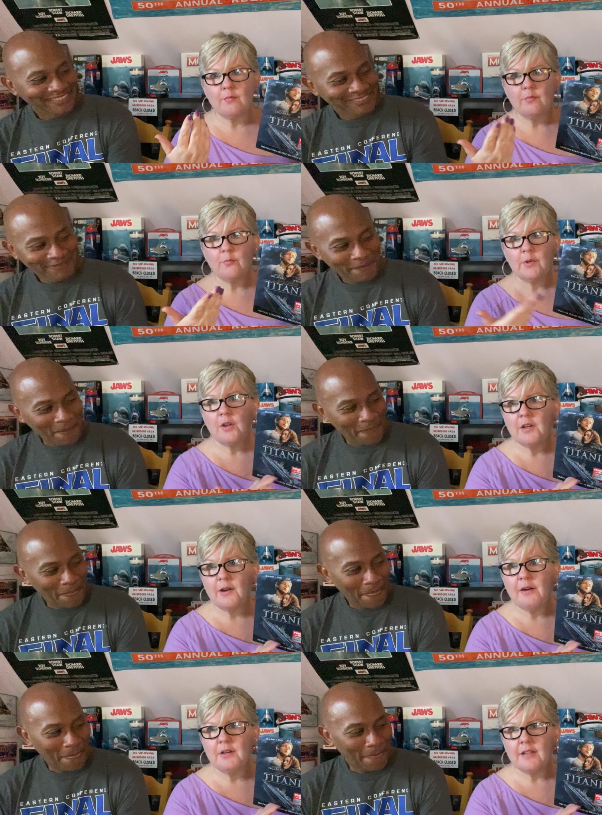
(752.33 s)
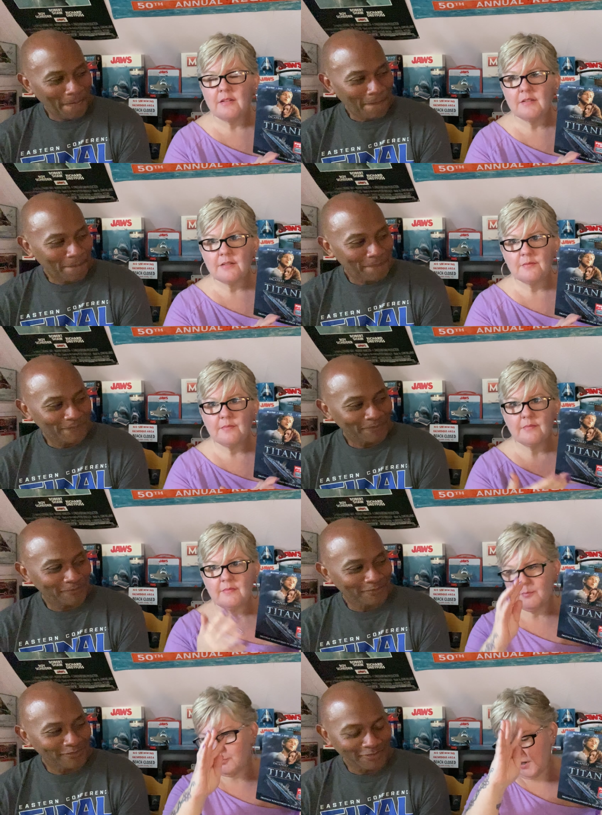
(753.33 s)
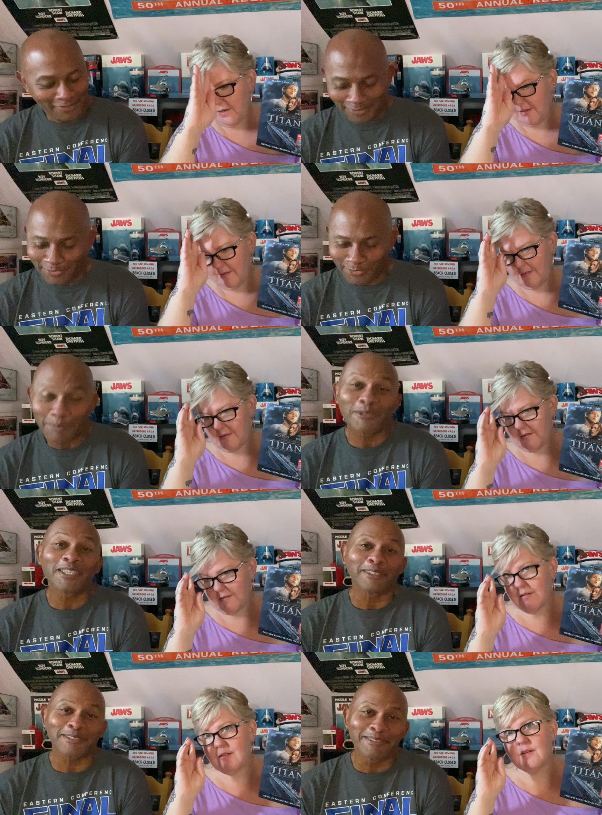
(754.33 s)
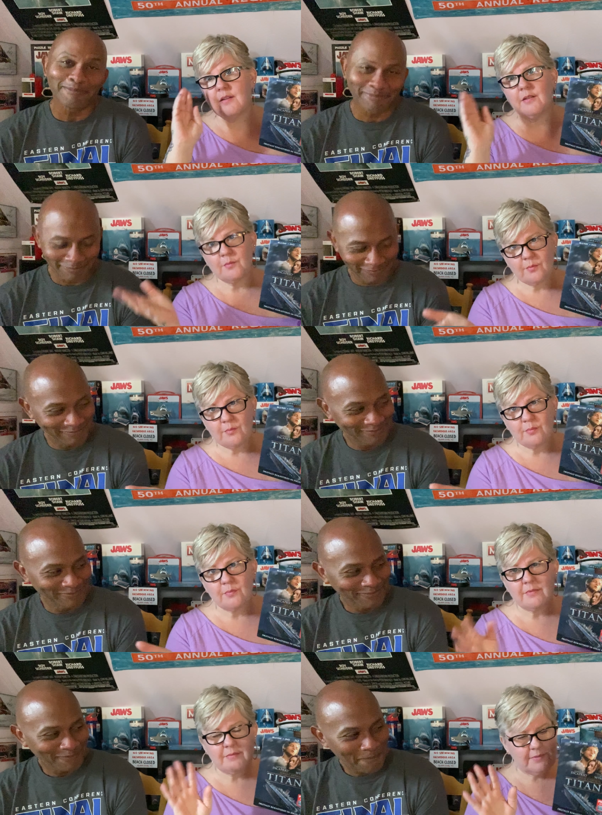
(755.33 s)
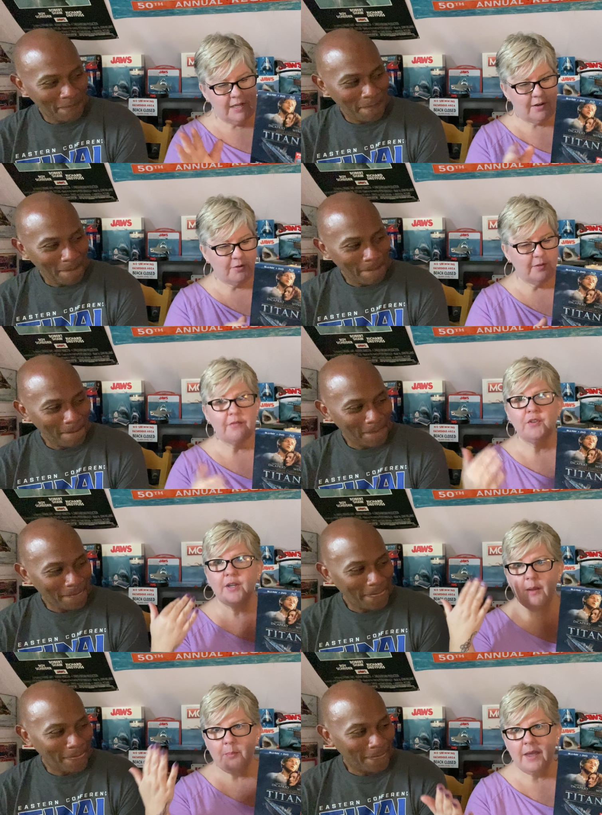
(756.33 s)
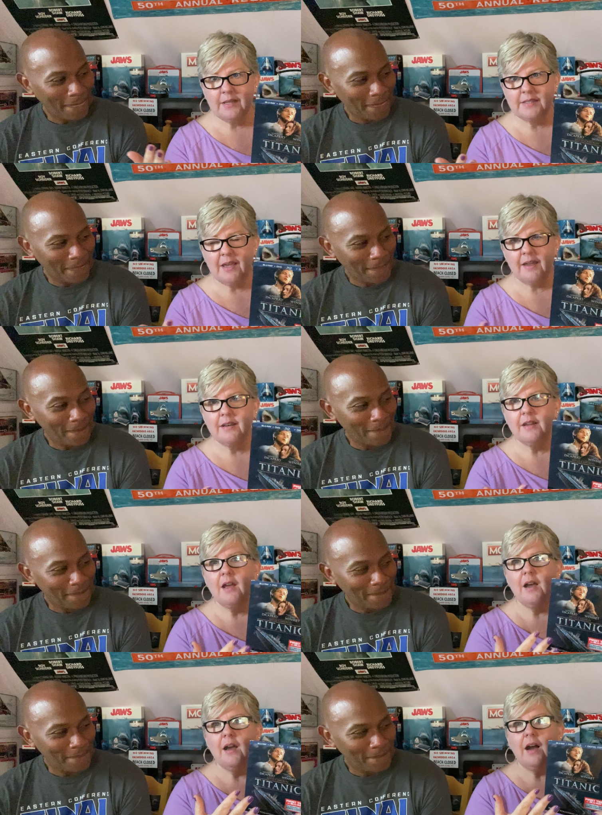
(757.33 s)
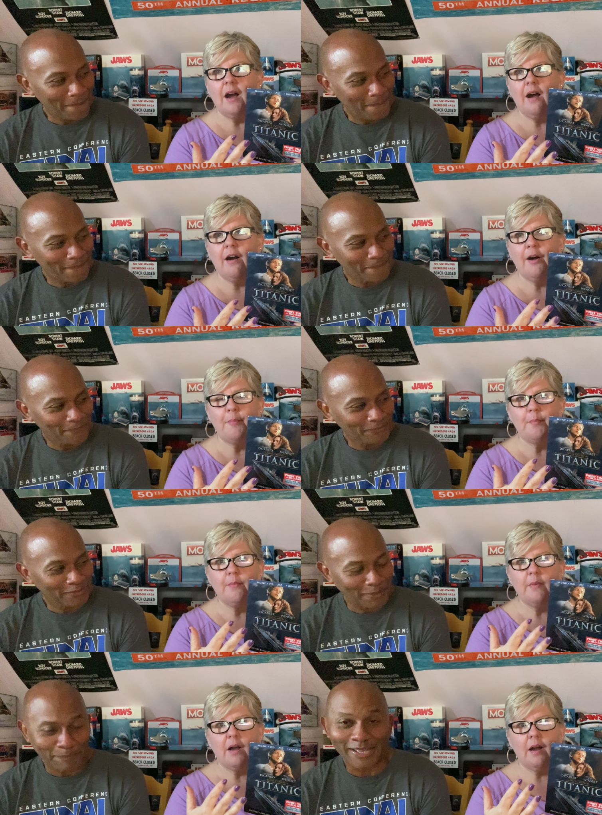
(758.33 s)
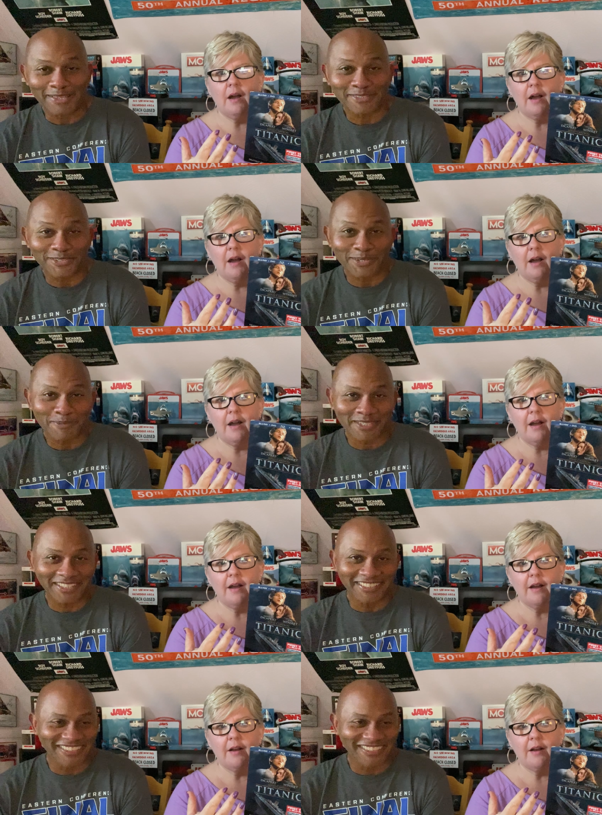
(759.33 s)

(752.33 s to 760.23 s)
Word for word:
Speaker 1: we all know how it ends,
Speaker 2: but the ship sinks.
Speaker 1: You know, if you get past that, um,
Speaker 2: get past the ship sinking.